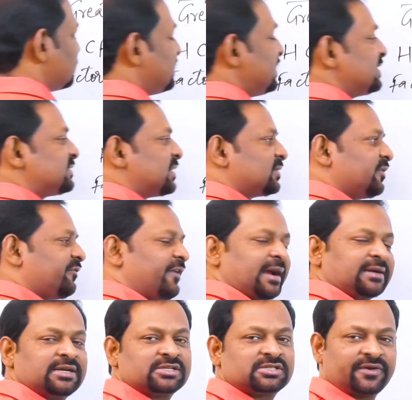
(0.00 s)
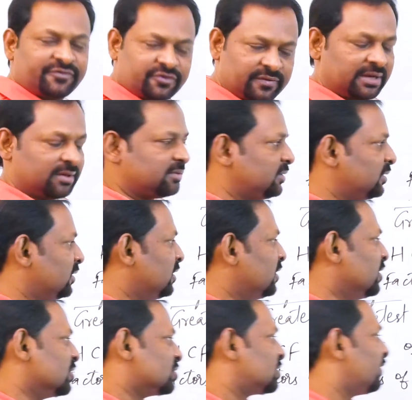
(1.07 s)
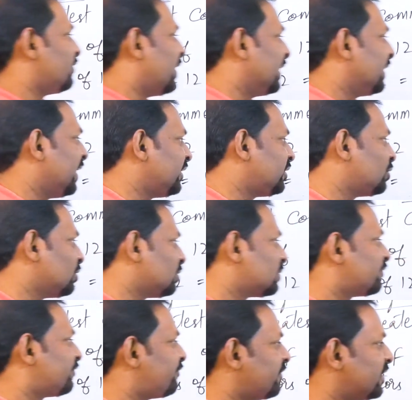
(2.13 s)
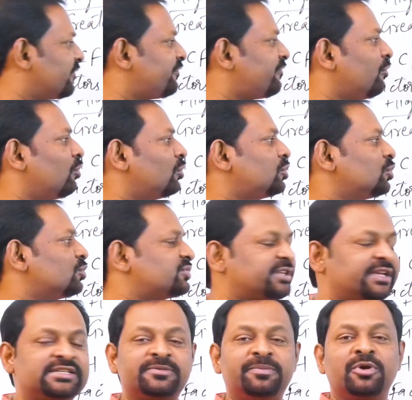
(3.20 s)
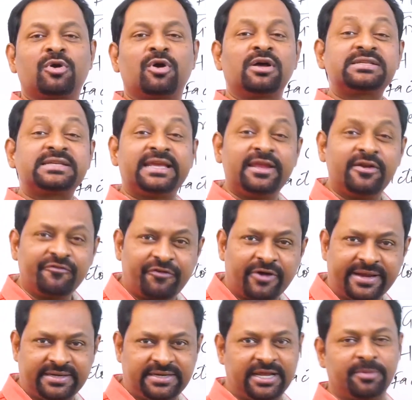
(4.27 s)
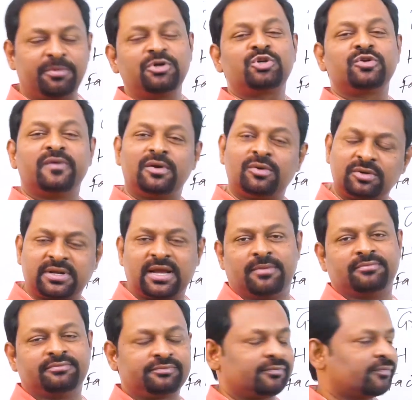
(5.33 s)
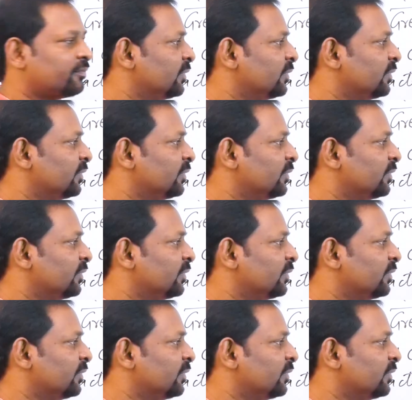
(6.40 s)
So, these are the factors of 12. So, why I took from 4 to 6 because in 5 table 12 won't come.